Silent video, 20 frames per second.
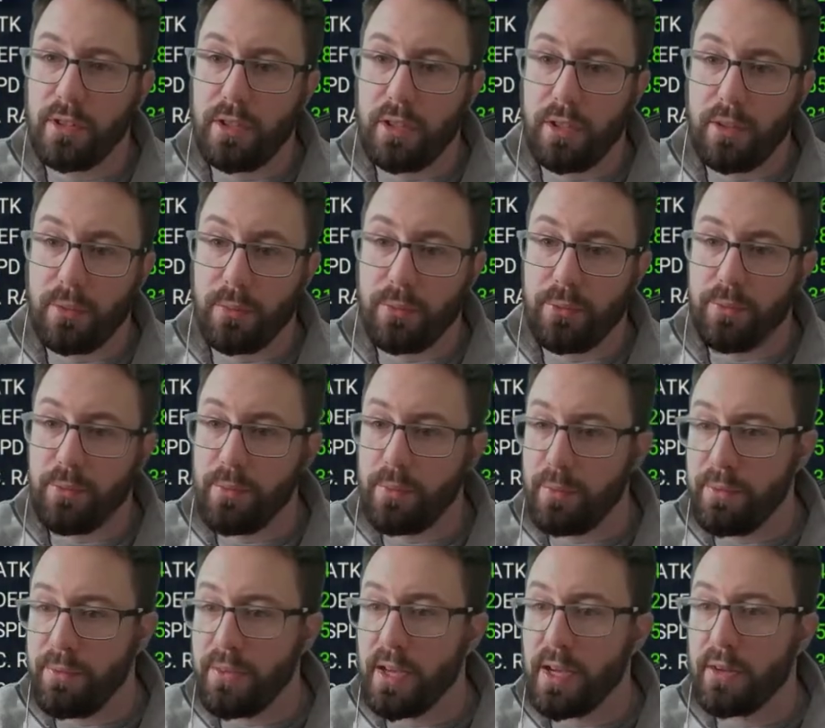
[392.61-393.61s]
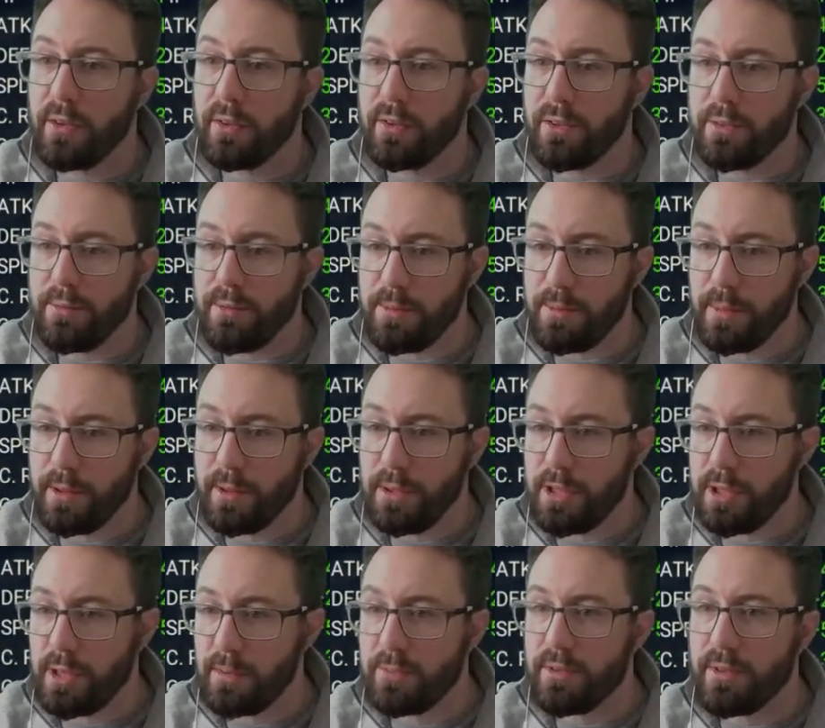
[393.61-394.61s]
You know, we've now got some spirit
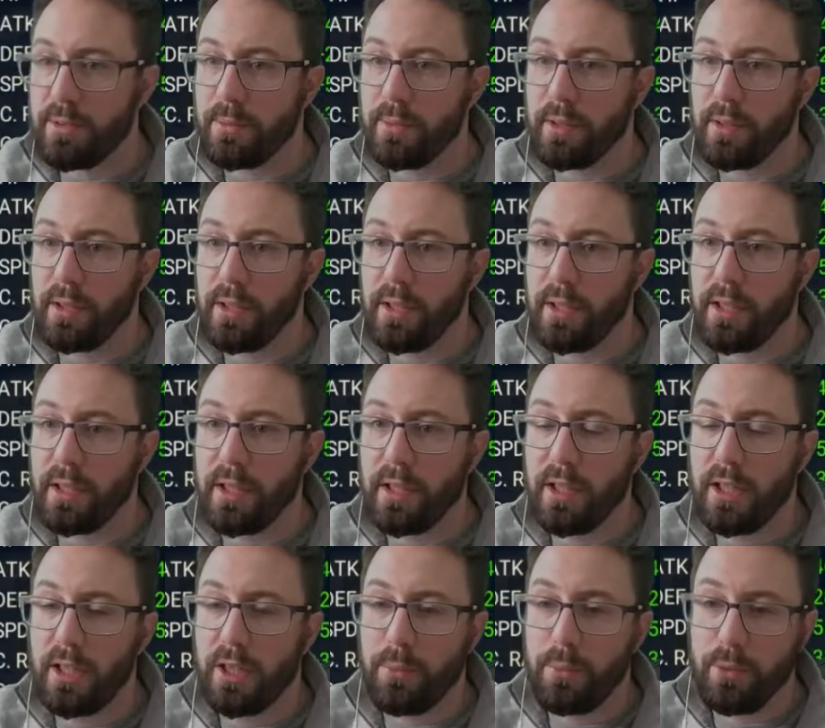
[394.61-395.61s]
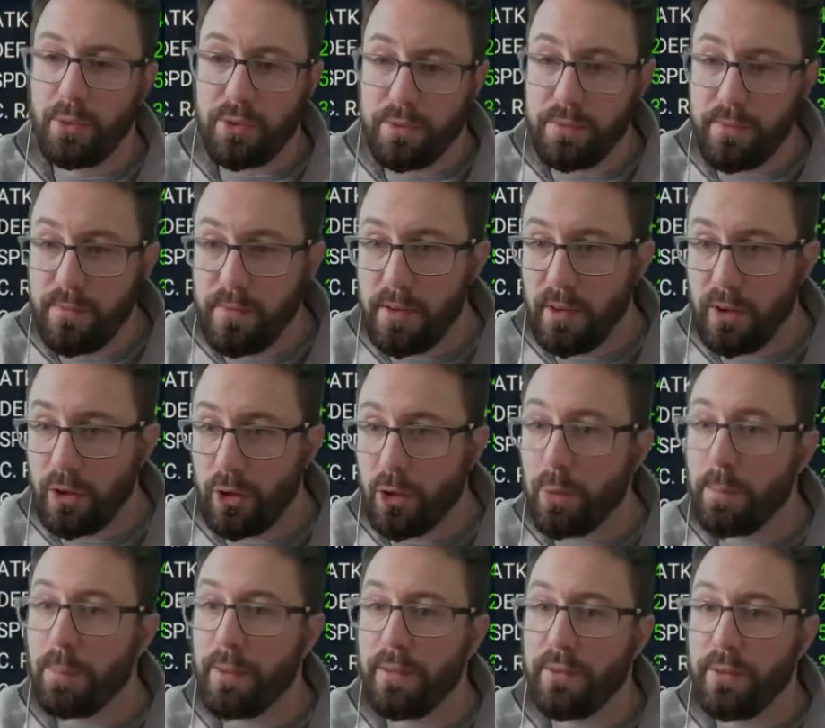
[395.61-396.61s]
champs that we like. We've got a
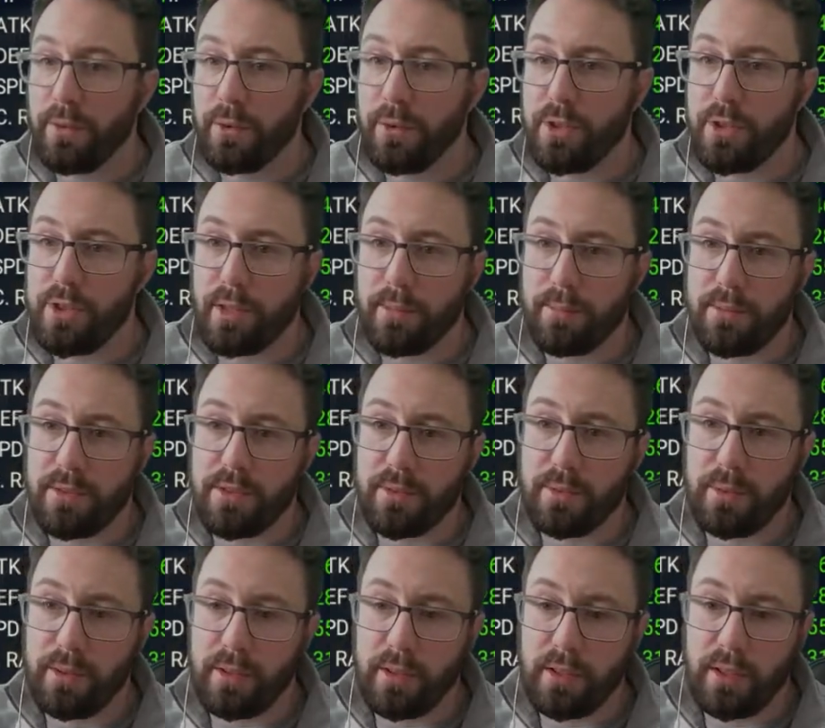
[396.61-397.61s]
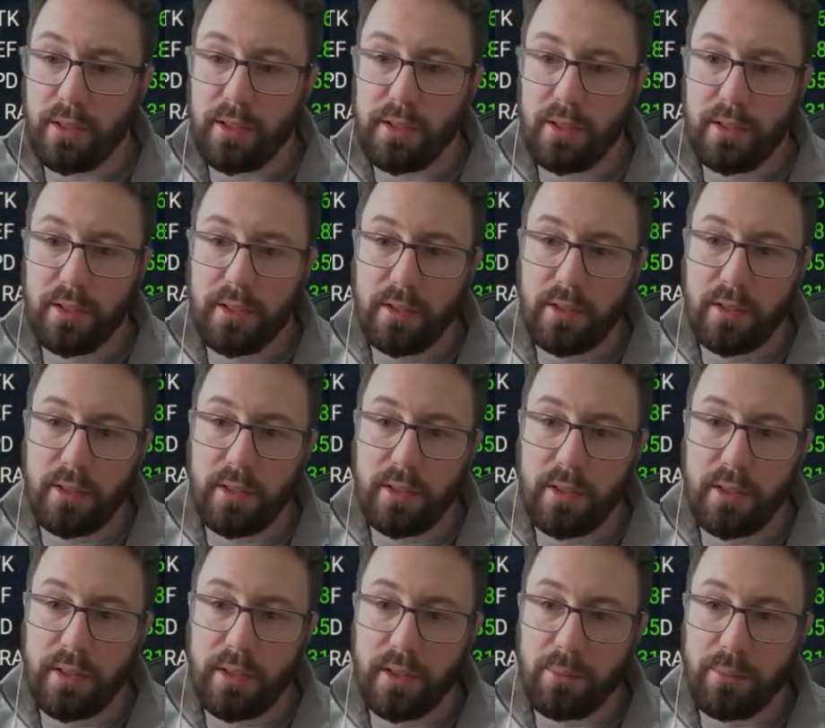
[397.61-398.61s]
couple of void champs that we like.
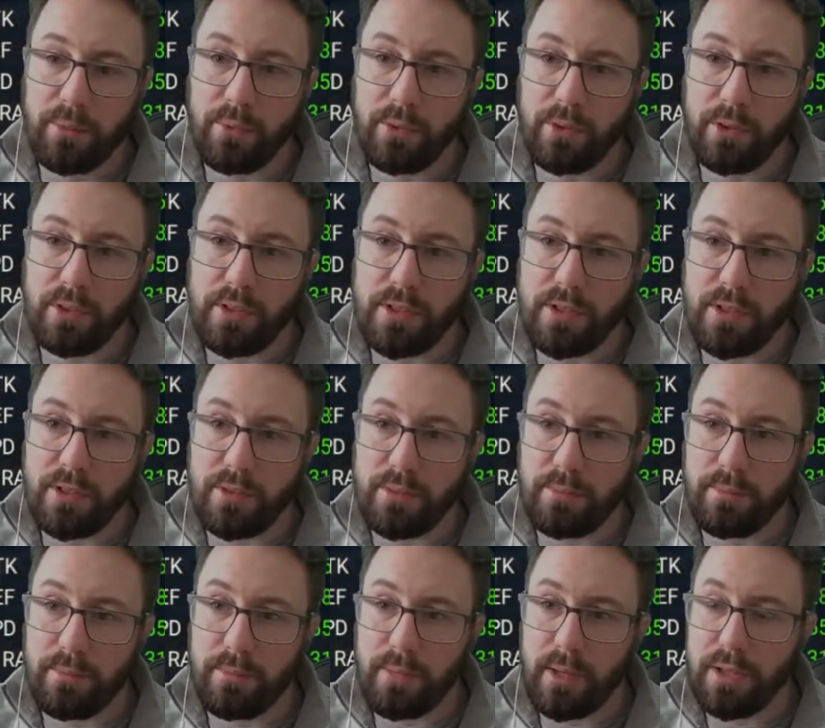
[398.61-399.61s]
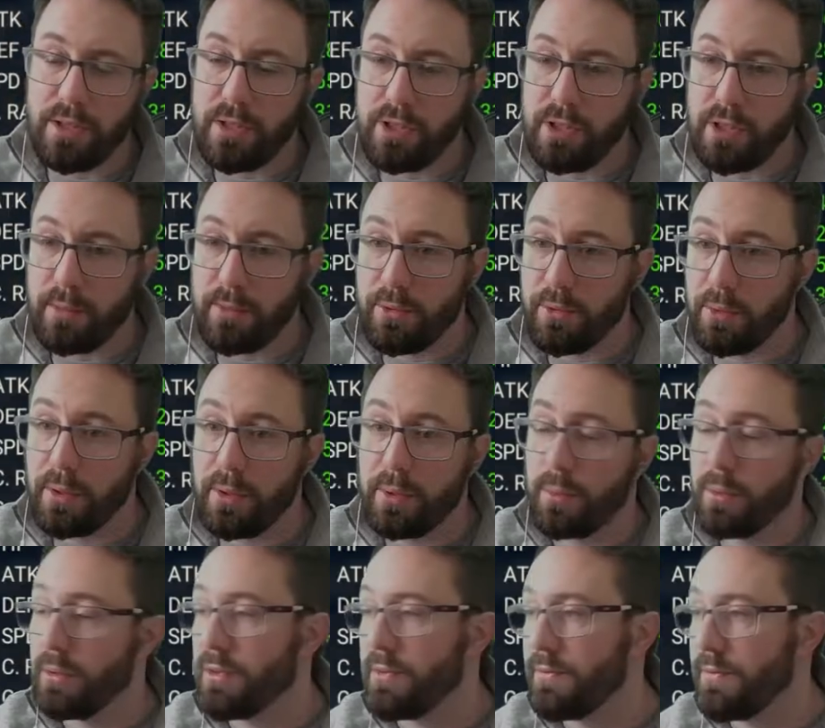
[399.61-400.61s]
We've got some magic champs we like.
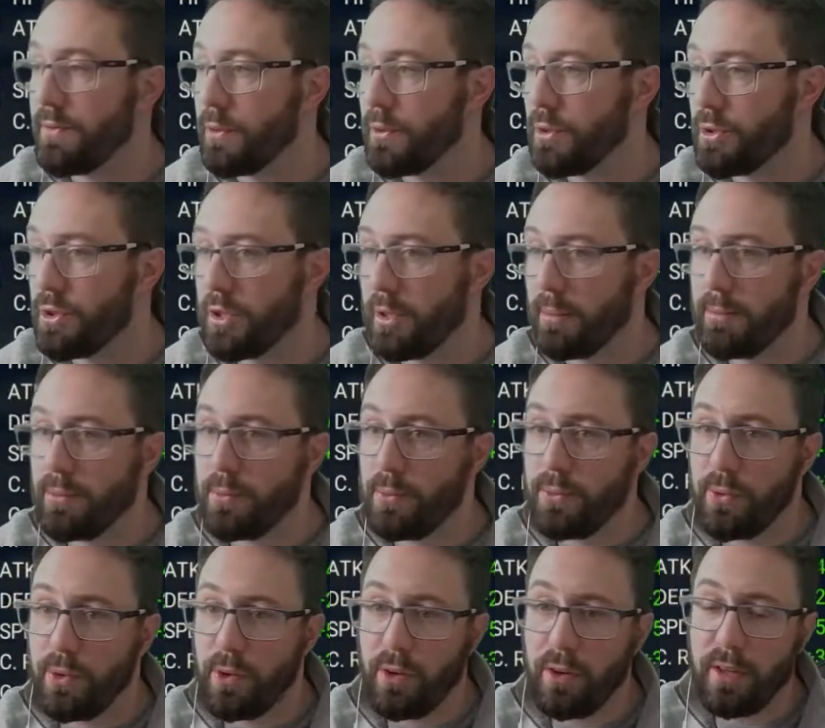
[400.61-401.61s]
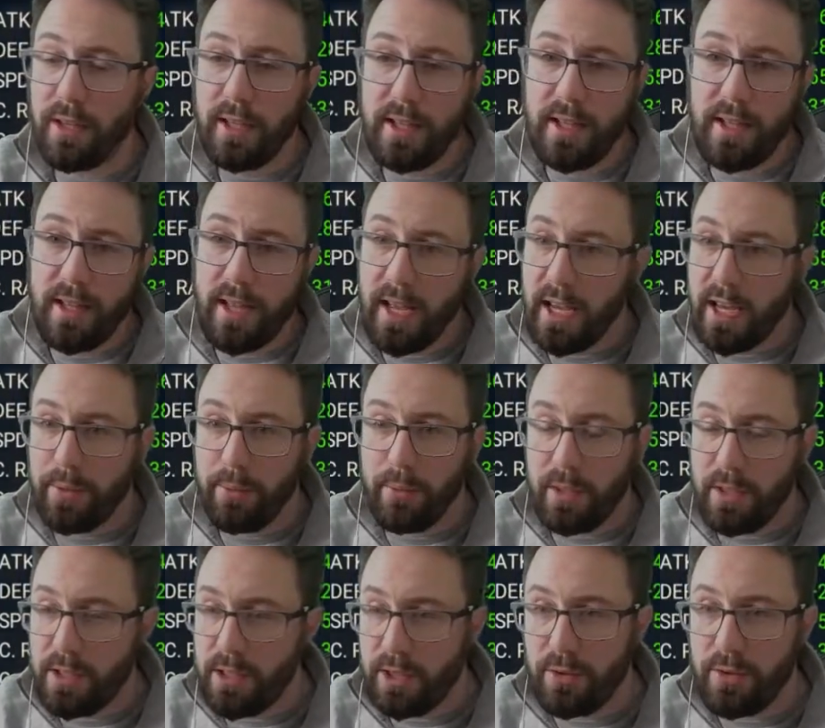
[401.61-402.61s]
We've got some force champs. We've got
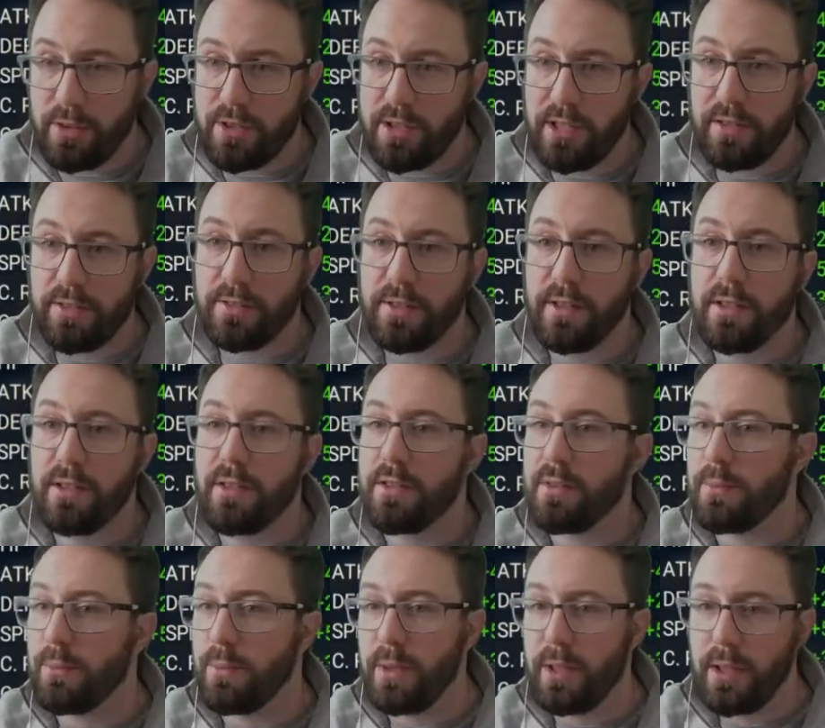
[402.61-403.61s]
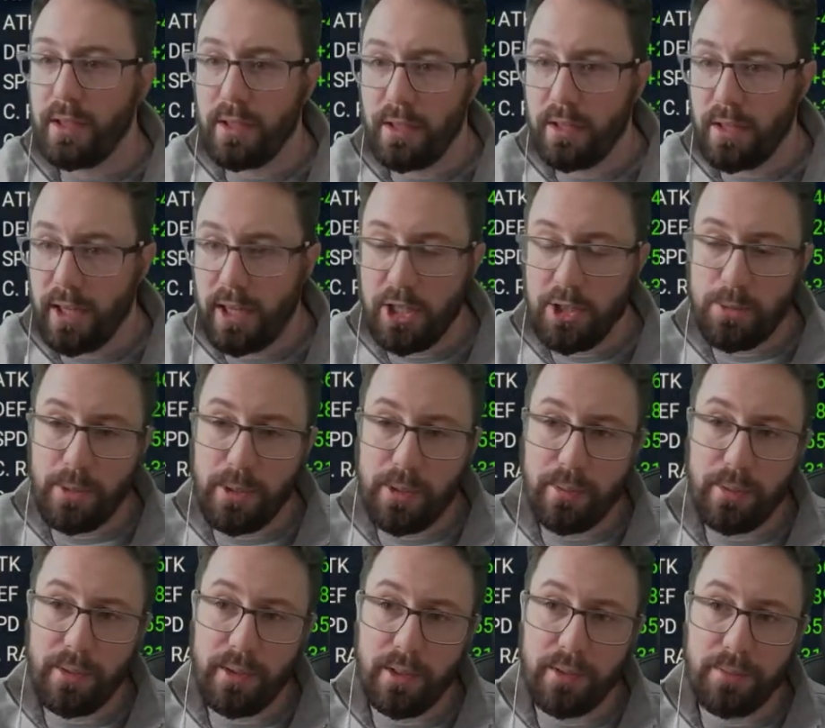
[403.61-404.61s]
AoE decreased defense, weaken HP
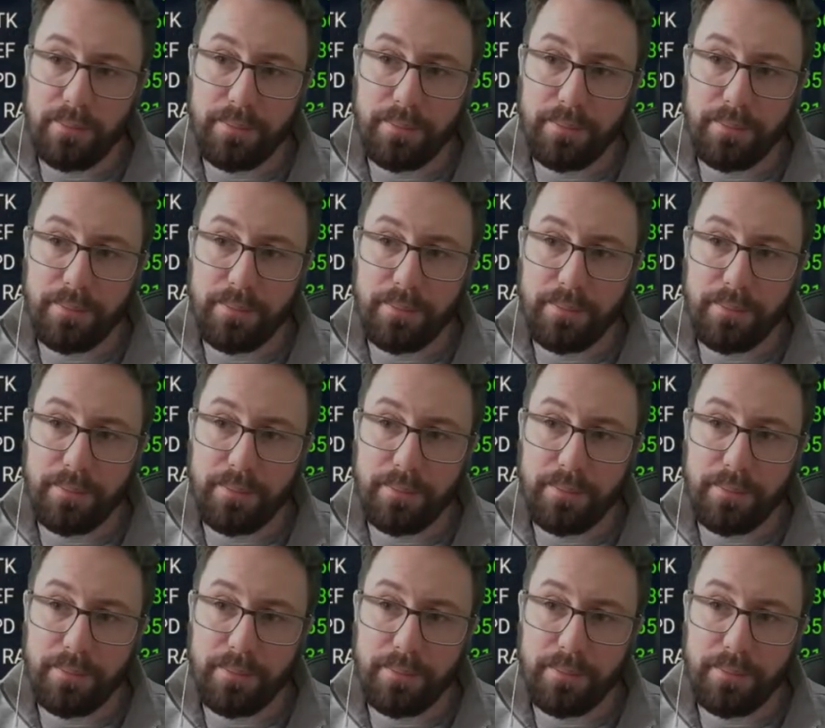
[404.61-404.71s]
burn.